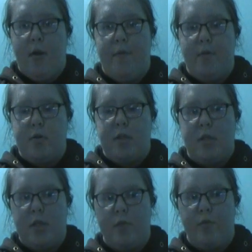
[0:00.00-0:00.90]
that Erebos
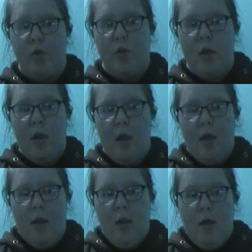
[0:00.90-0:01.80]
is evil.
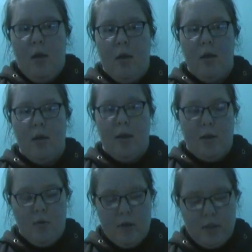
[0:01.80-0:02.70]

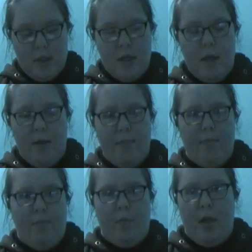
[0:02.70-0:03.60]
Like, you can see
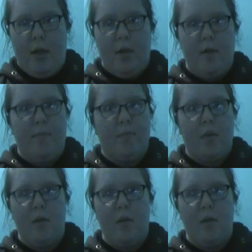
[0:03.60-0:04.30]
him, like,